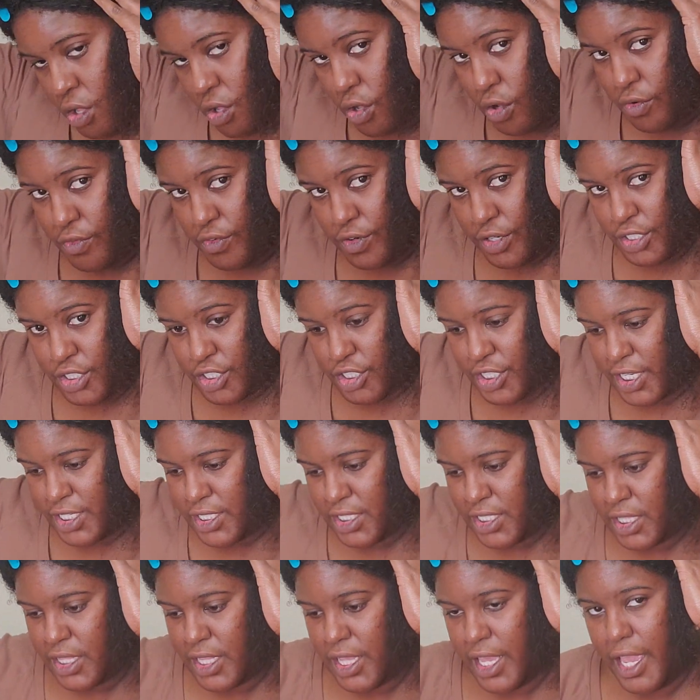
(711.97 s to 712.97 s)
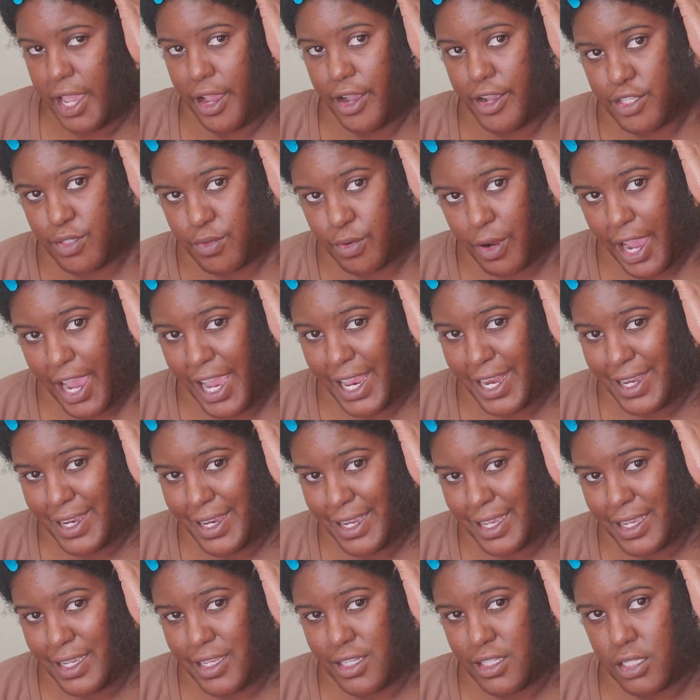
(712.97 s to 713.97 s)
over, just in the areas where I
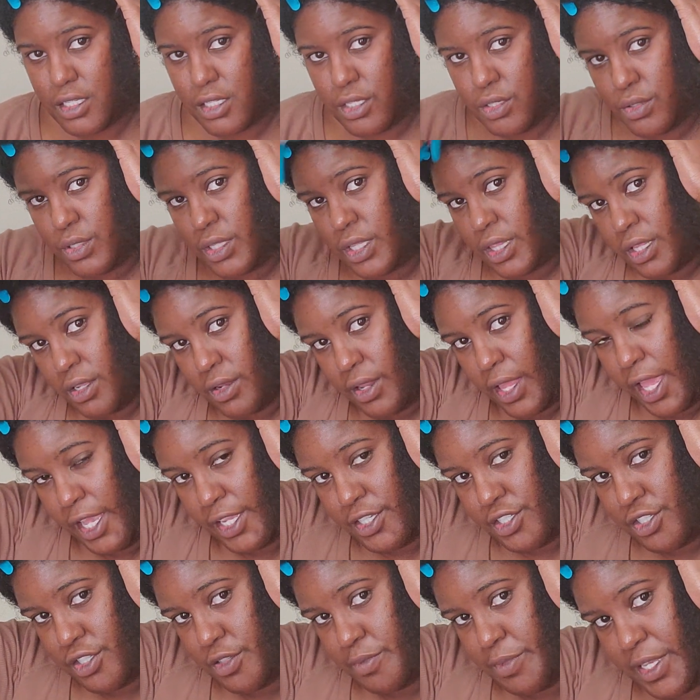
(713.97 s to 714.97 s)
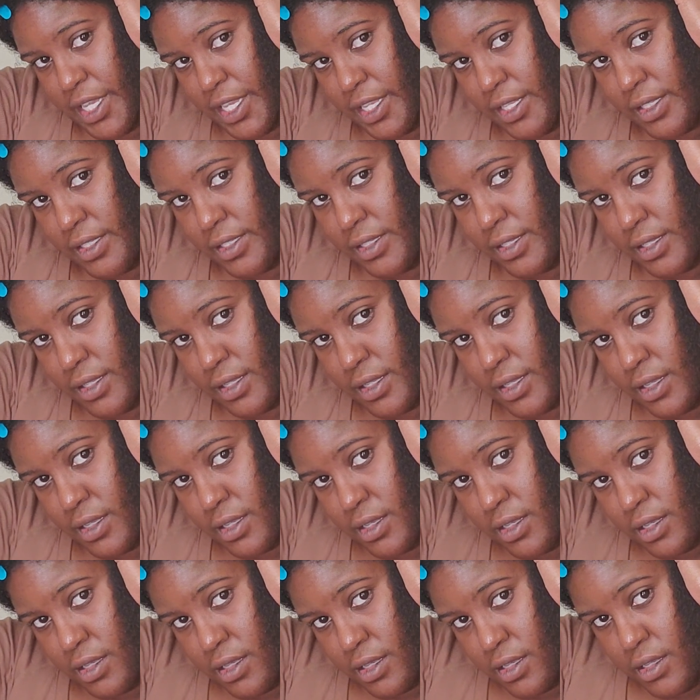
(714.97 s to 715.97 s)
need to do the little extra bits,
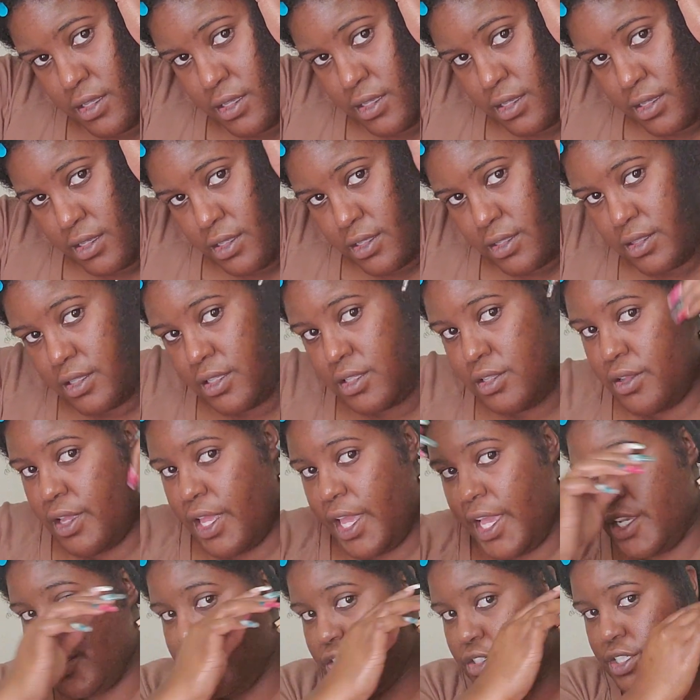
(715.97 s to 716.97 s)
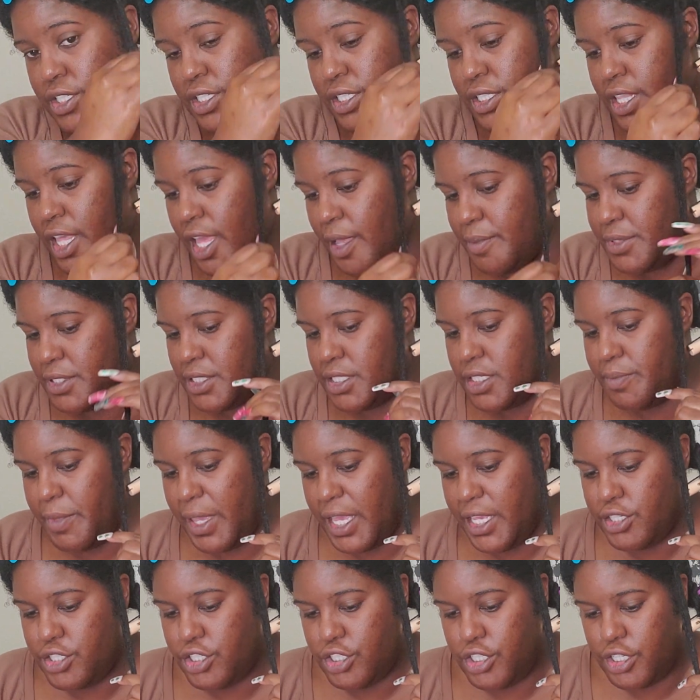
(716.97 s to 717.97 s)
the little extra steps to
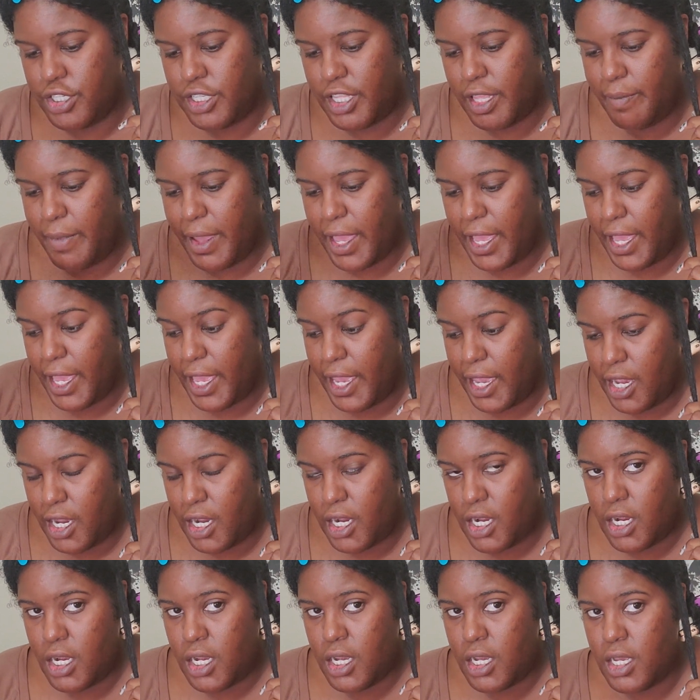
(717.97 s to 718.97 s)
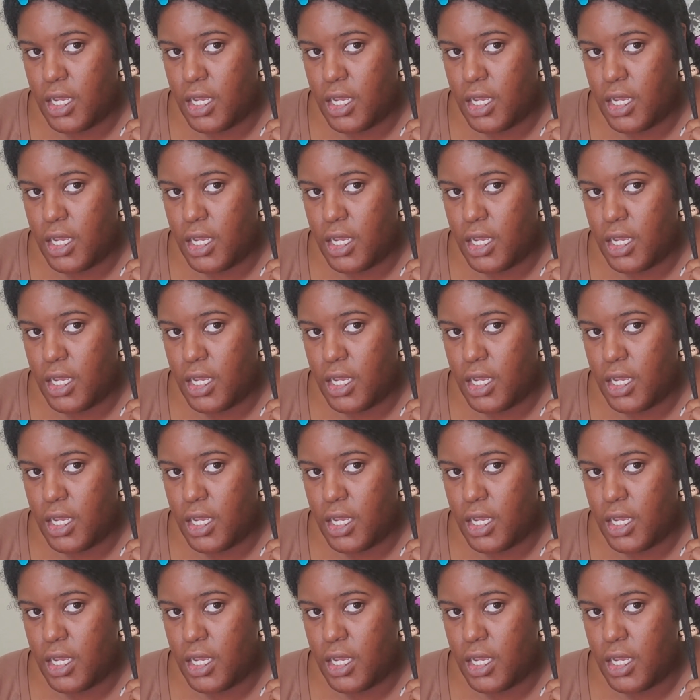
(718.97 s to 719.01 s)
make sure that my hair